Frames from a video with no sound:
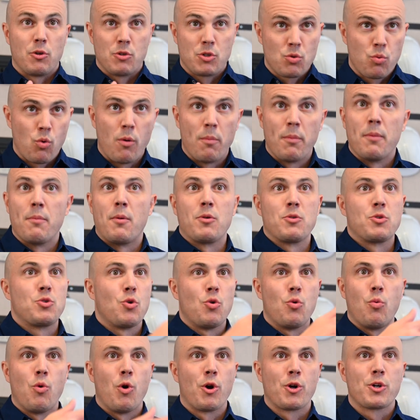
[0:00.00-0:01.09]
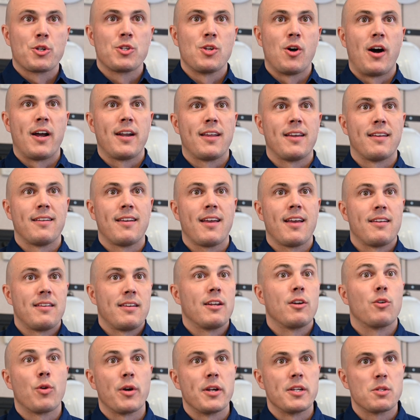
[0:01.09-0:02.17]
swarm them onto a work site and
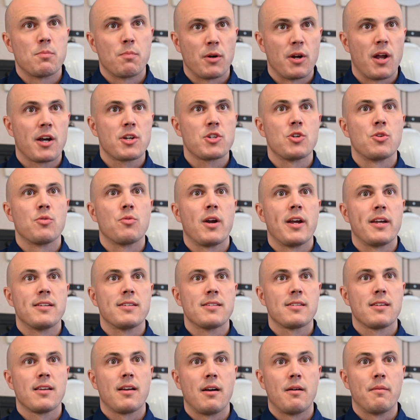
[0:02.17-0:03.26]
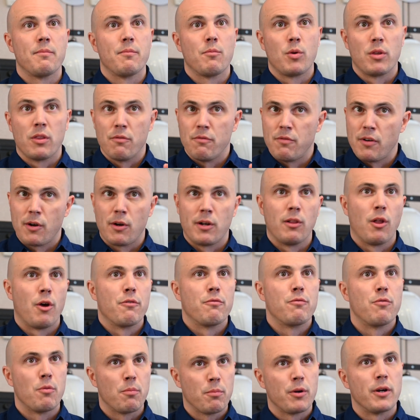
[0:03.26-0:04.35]
increase production rates with a very low
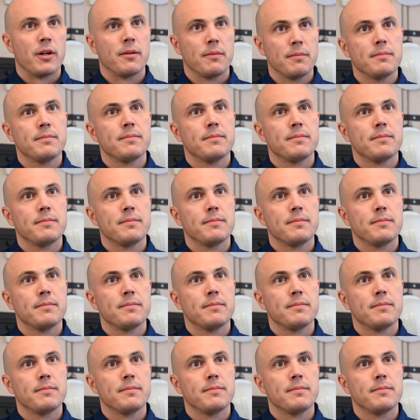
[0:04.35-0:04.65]
footprint.